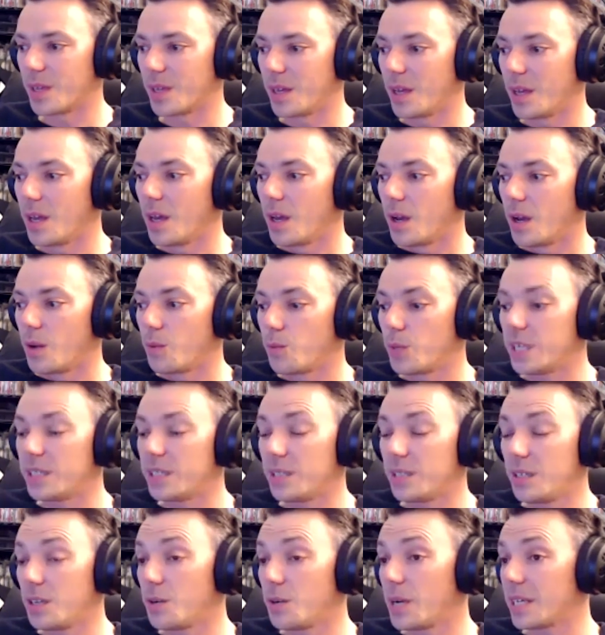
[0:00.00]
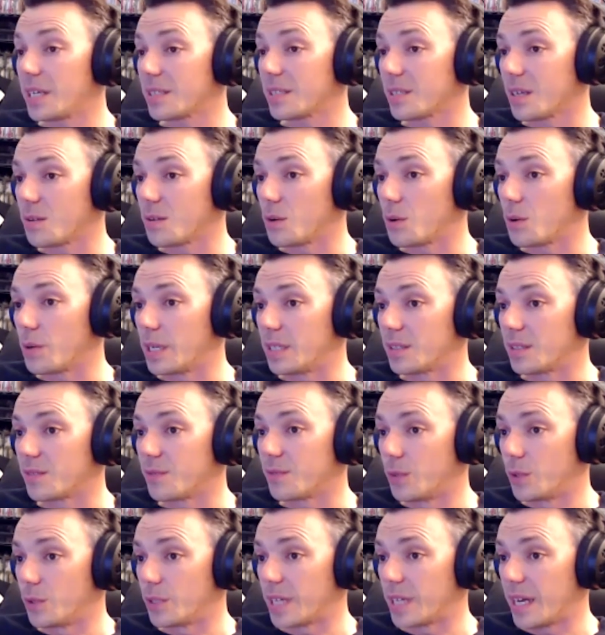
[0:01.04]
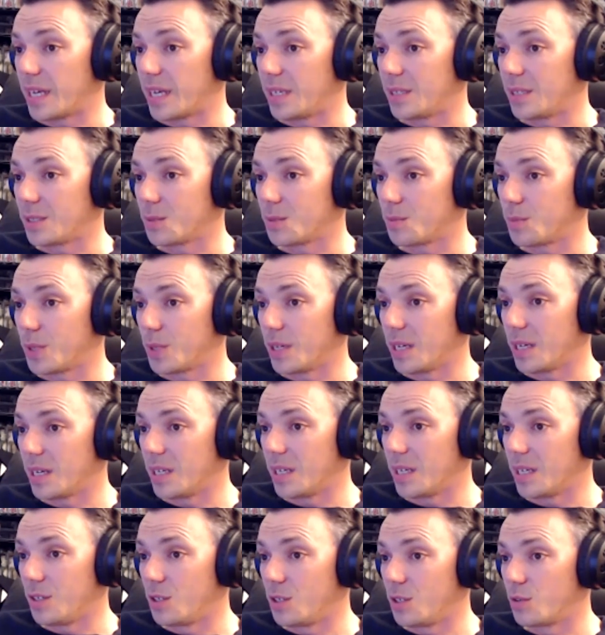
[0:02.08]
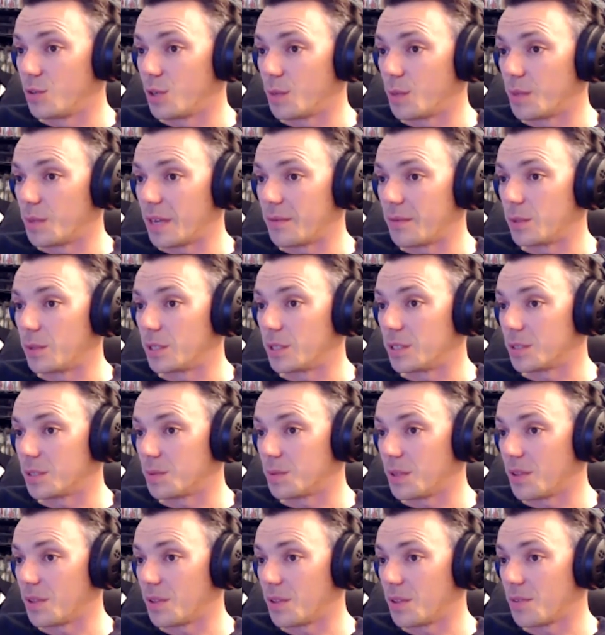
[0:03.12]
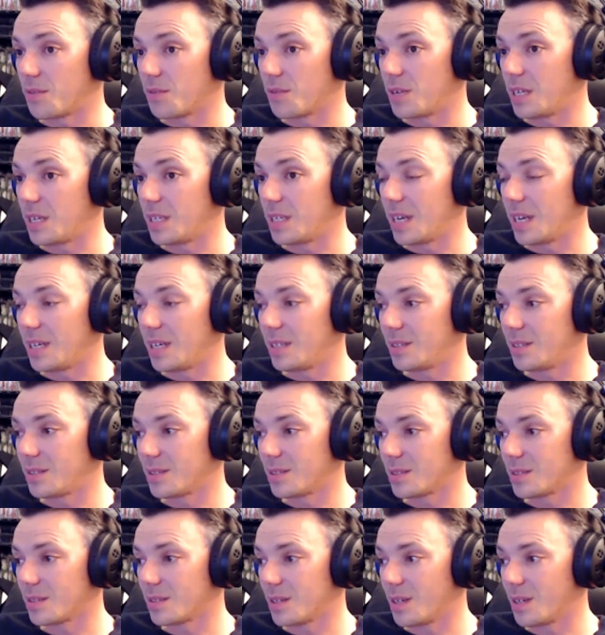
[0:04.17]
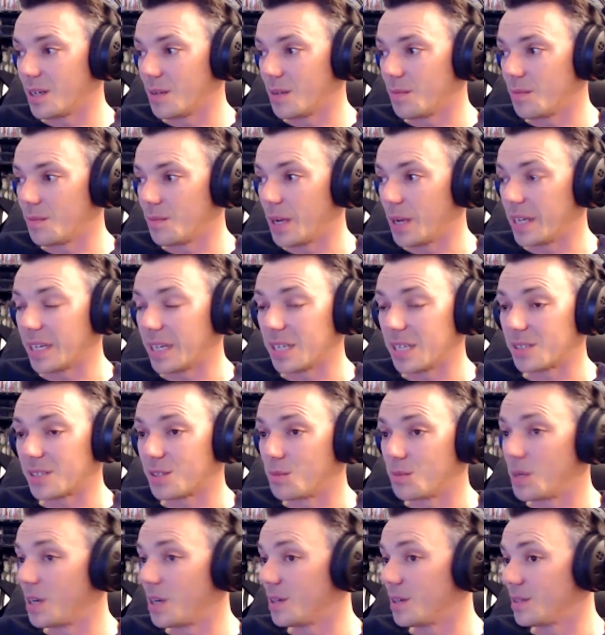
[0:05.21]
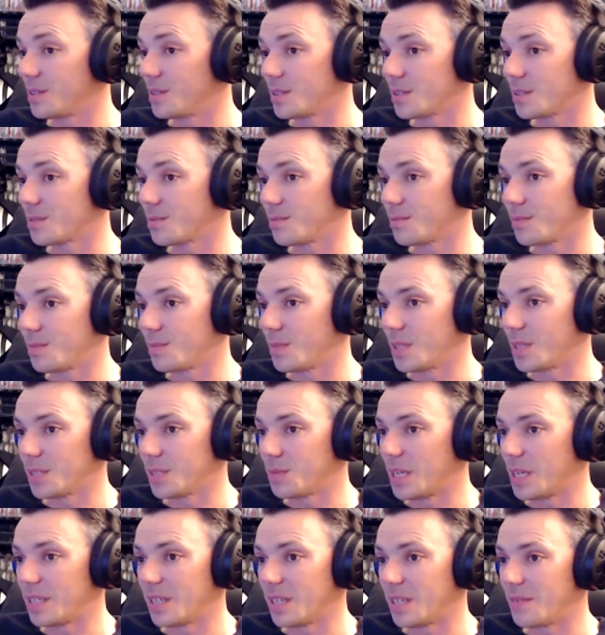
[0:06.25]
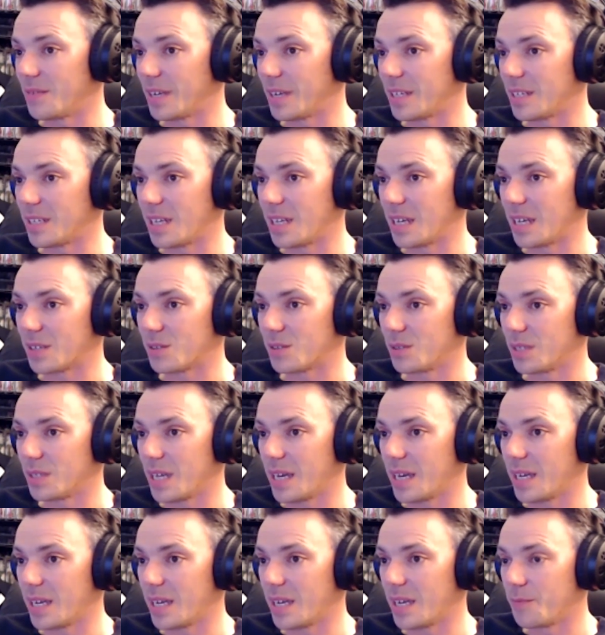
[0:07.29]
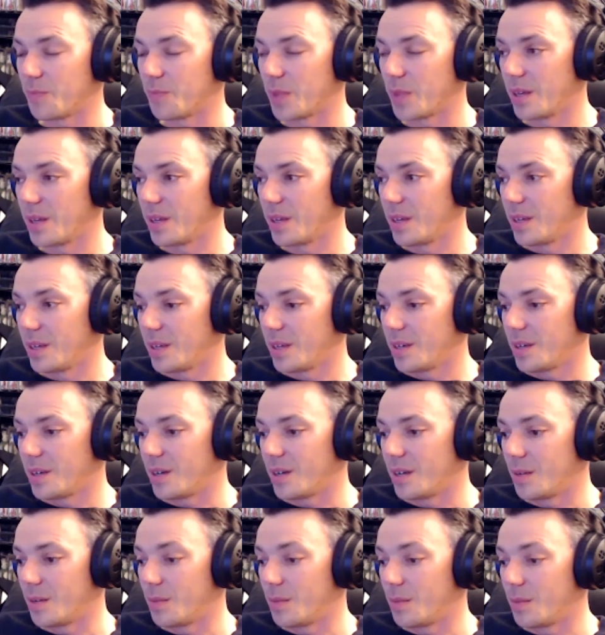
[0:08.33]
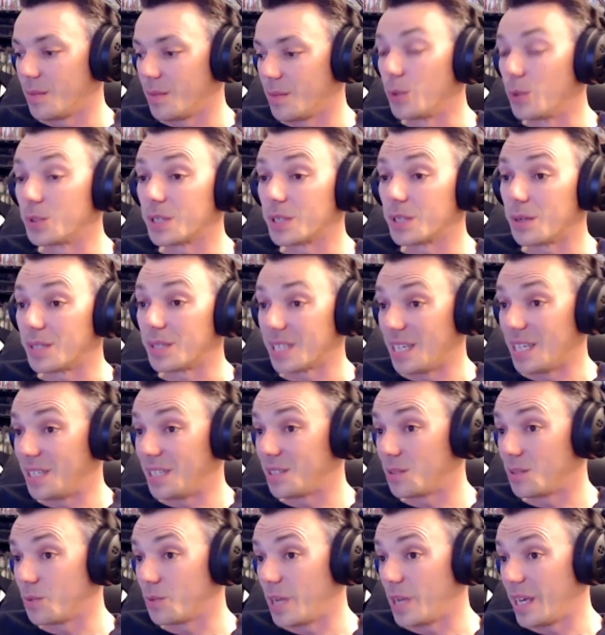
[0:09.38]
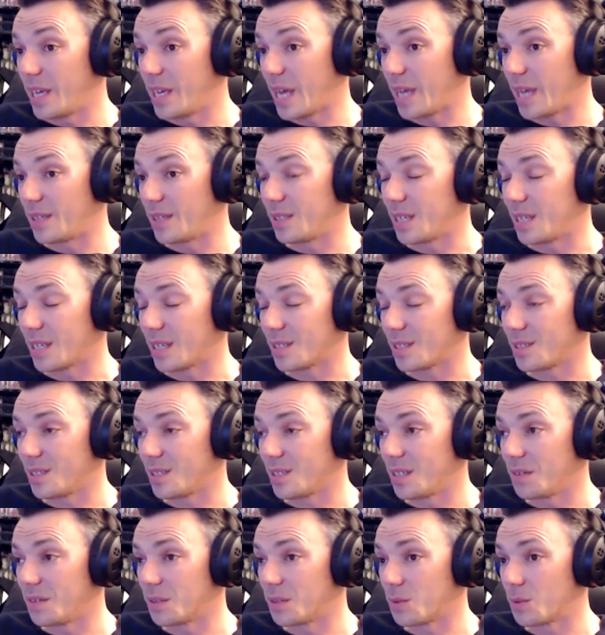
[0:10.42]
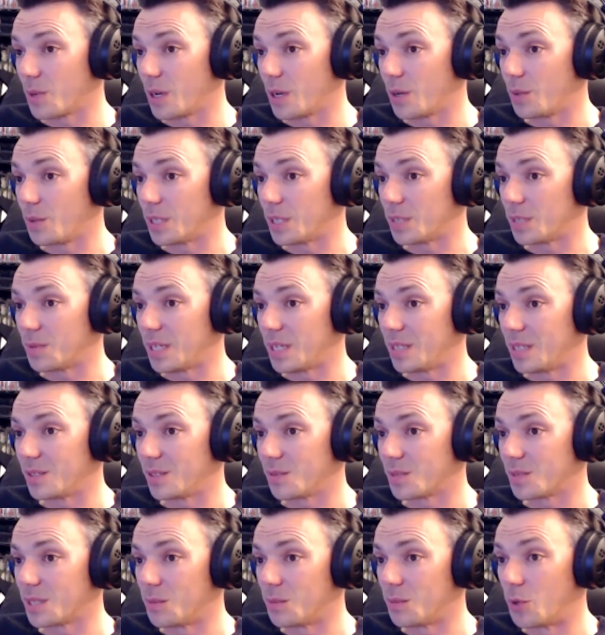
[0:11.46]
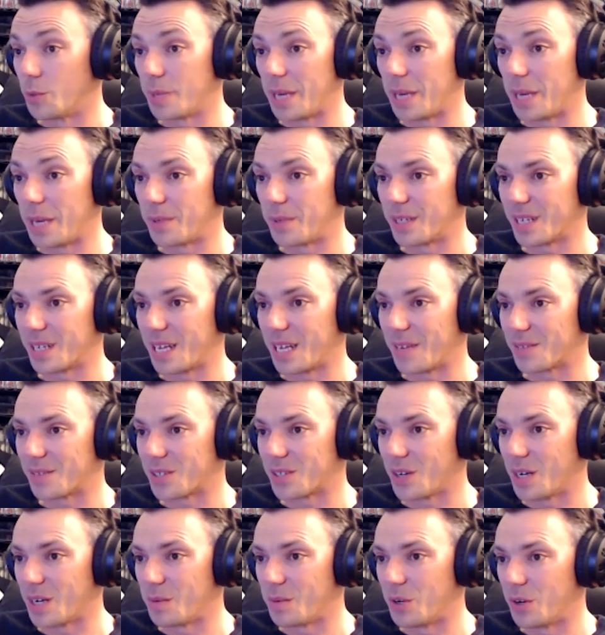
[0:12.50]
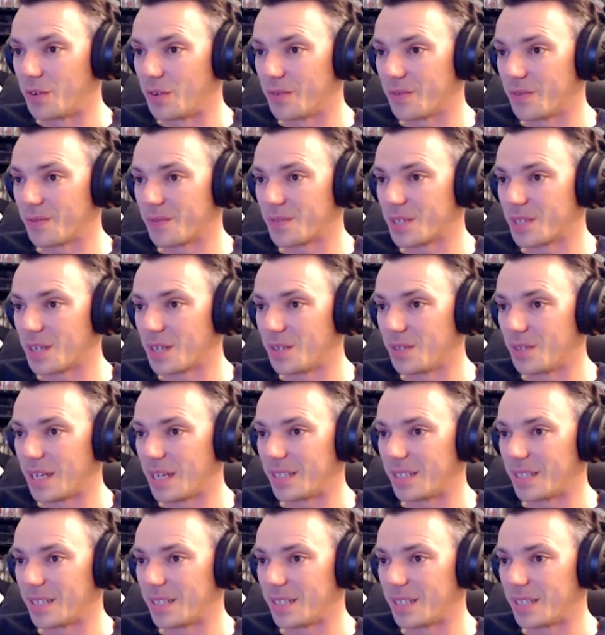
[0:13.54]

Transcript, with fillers: Well, in the US, they're always four days, but in Europe, they've always just been three days. Right. Um, but I guess demand has meant they've added an extra day. Um, also, it's Easter weekend next year as well, which means obviously more people are going to have time off. So mm.